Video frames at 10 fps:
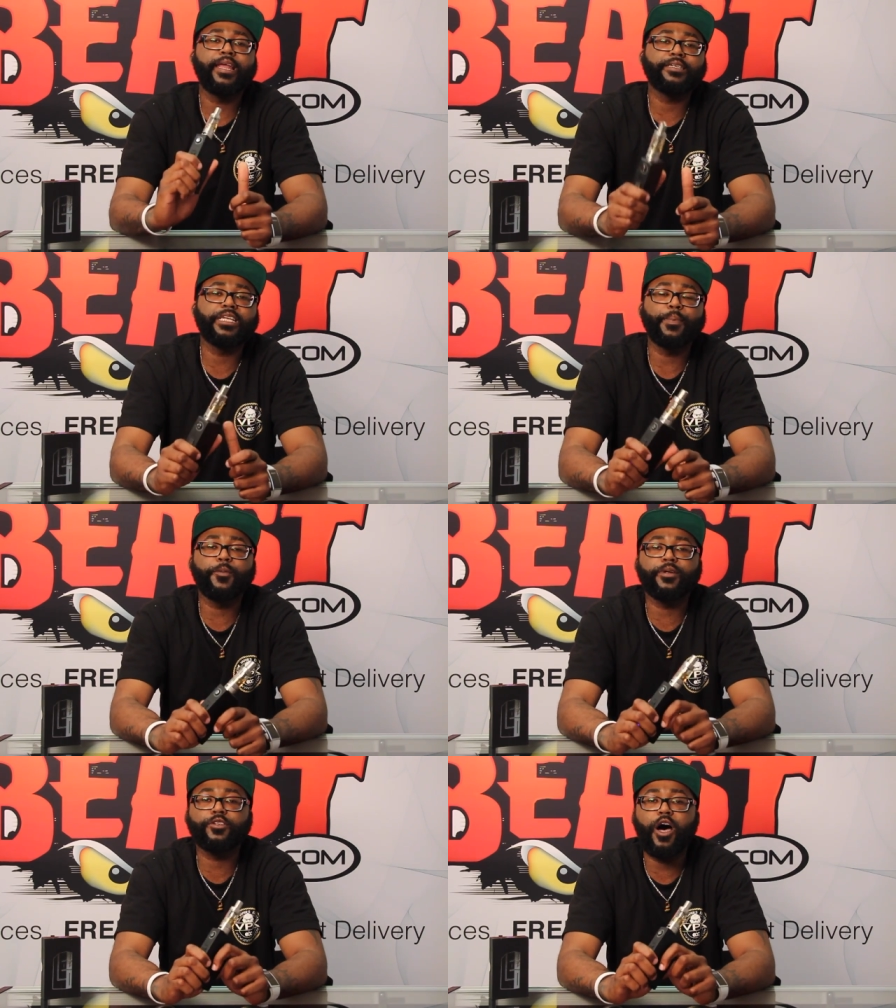Next up, I
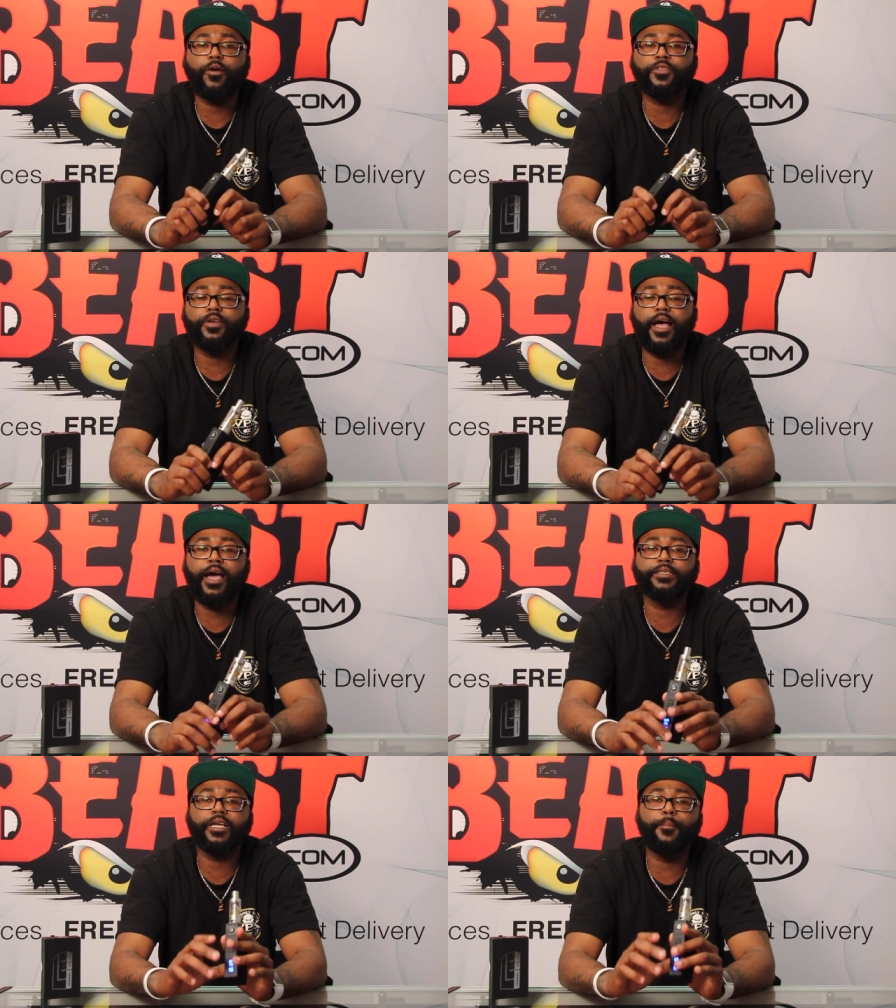wanna talk with you
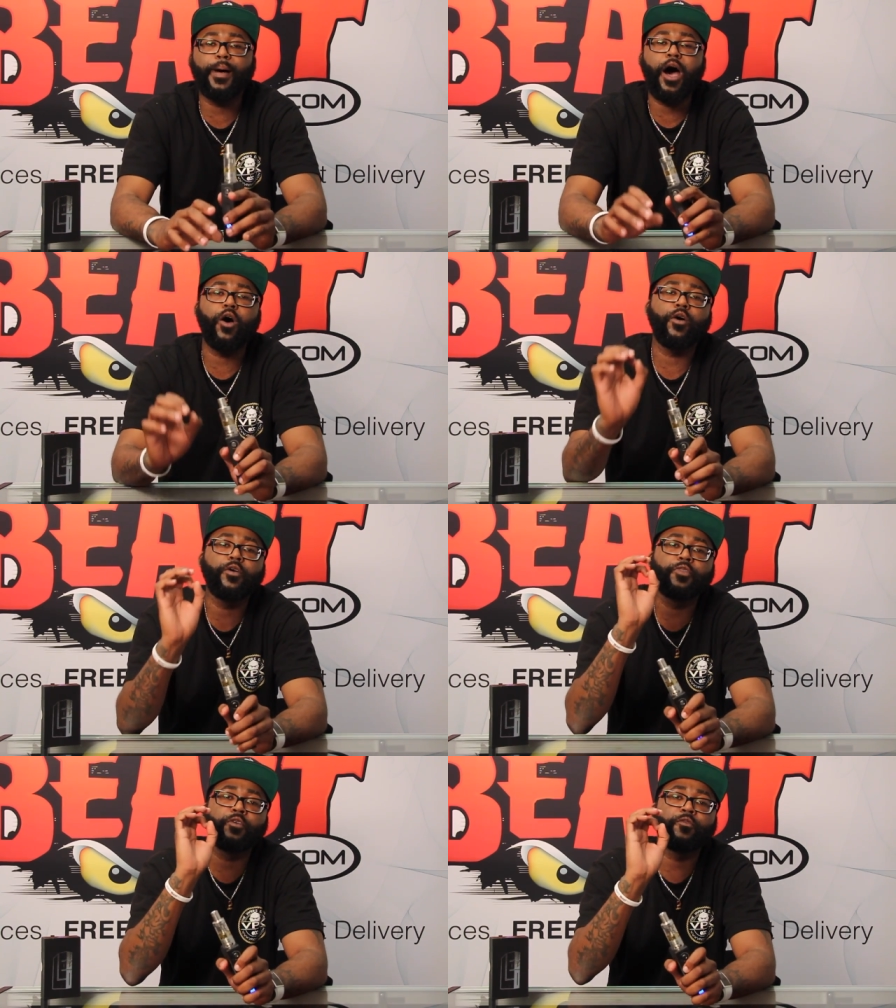guys about
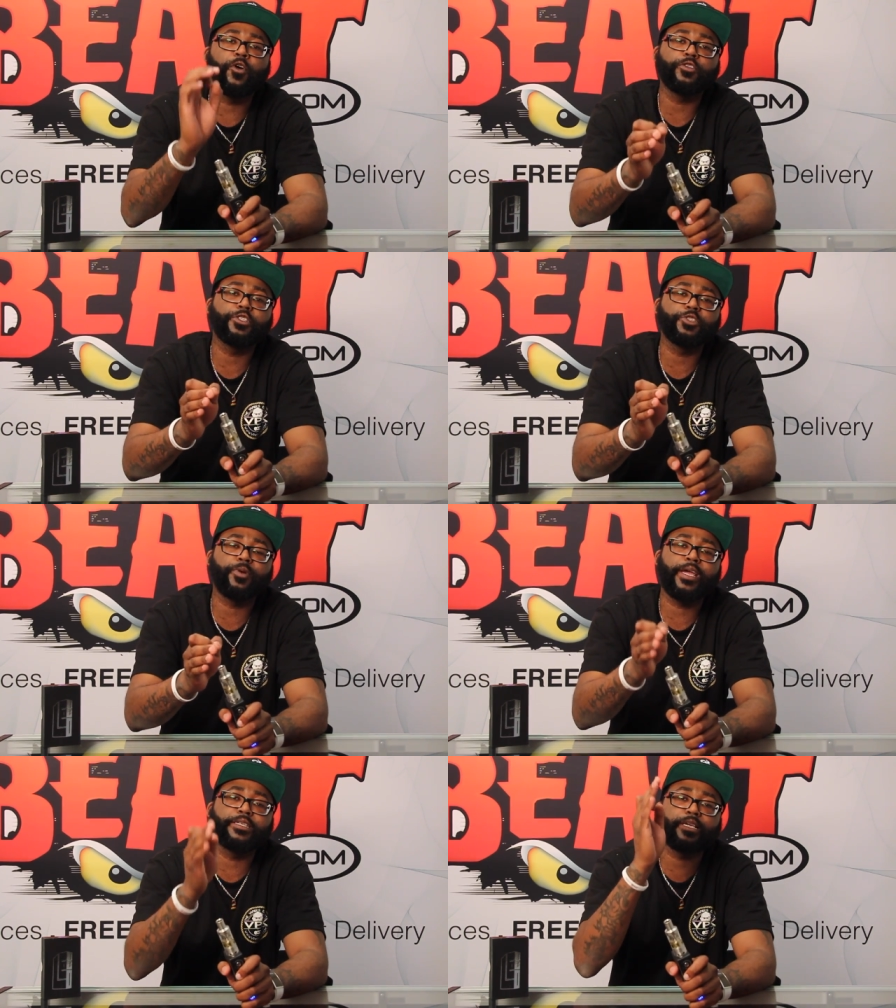the voltage
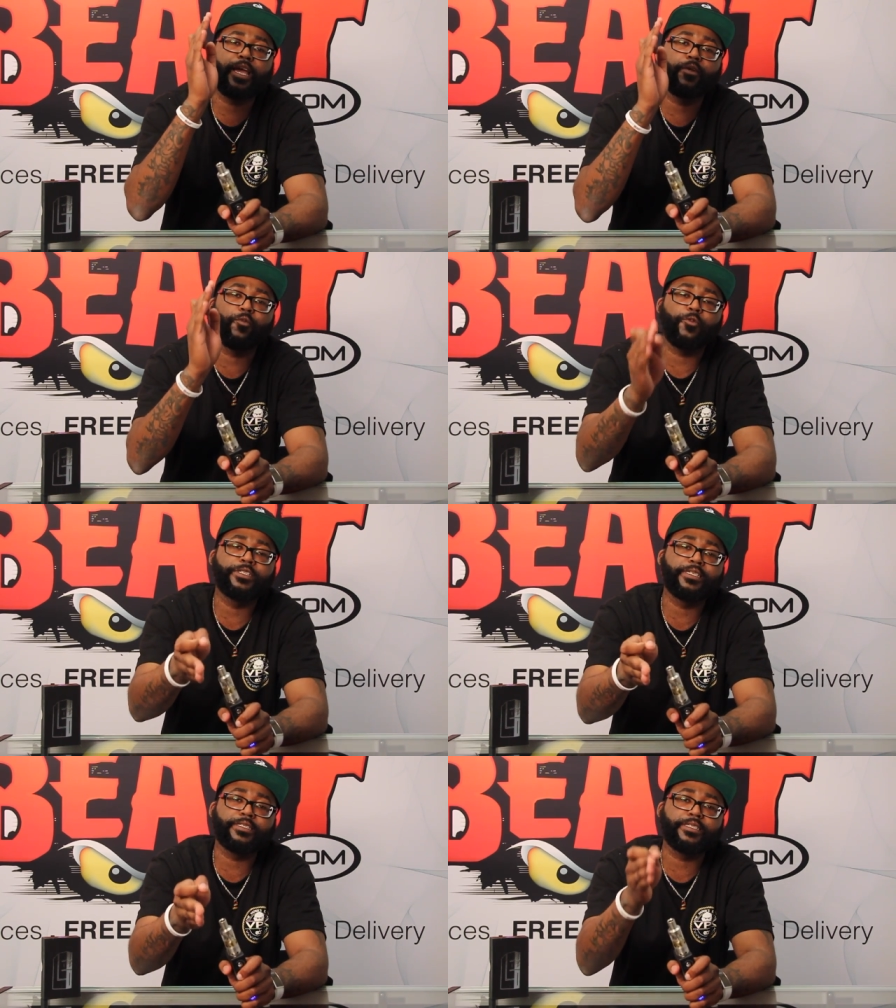range and
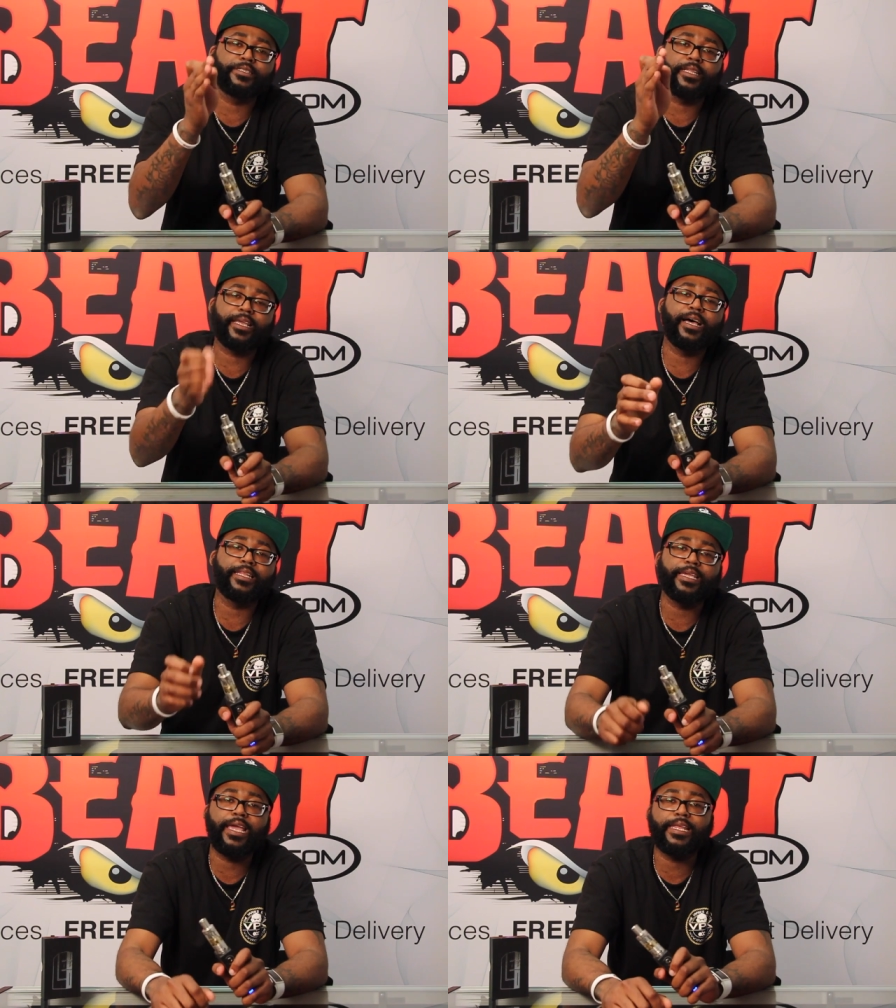resistance that the
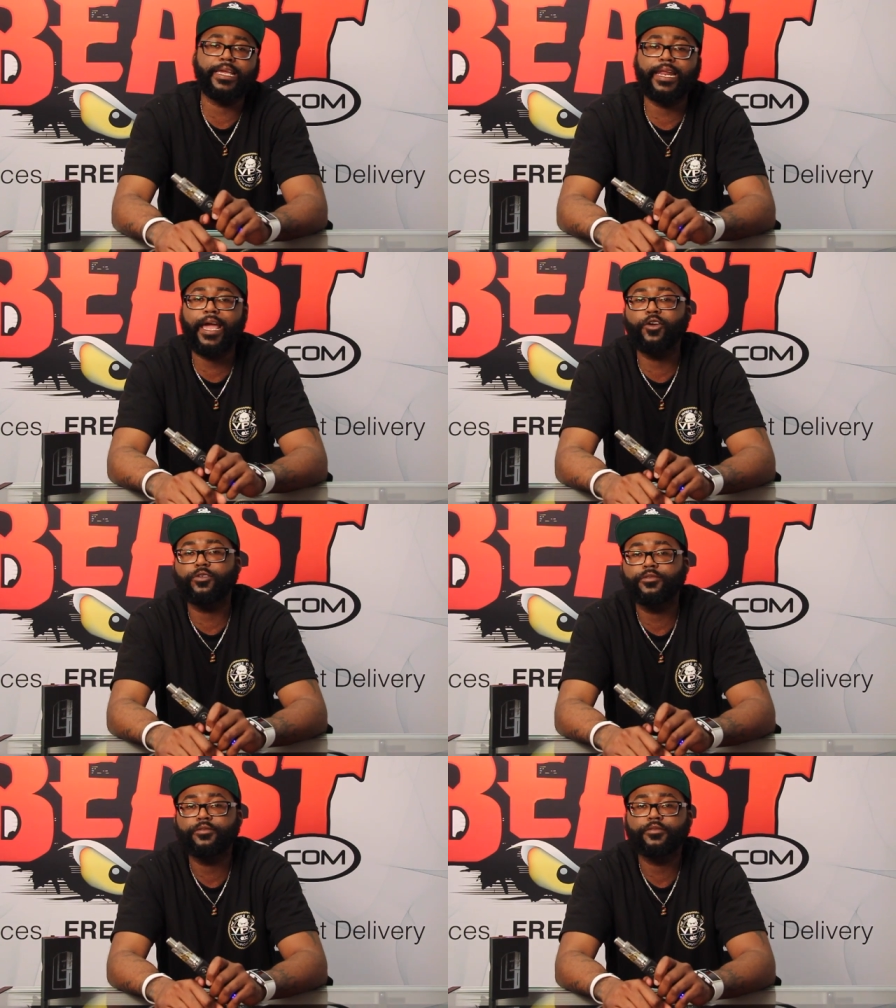LE80 can handle.